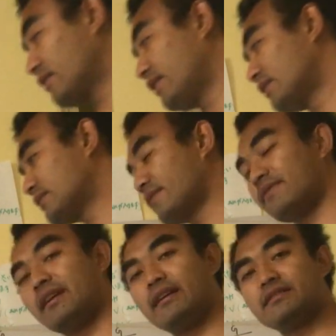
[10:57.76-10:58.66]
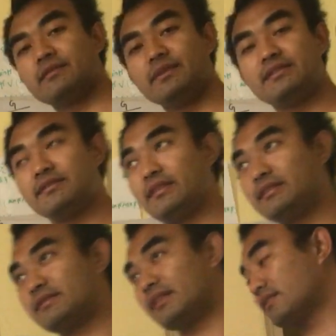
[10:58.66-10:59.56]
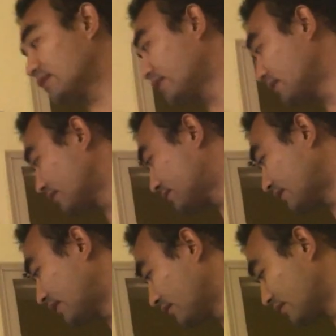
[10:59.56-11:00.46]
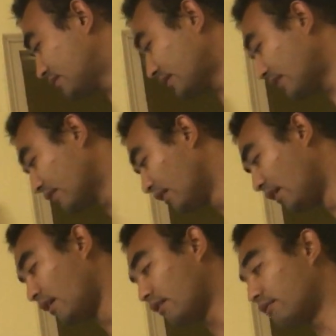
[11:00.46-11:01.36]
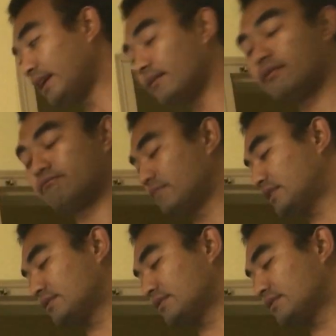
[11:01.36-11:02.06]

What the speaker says: the letters are flying. Somebody says that the letters, I don't understand. Right?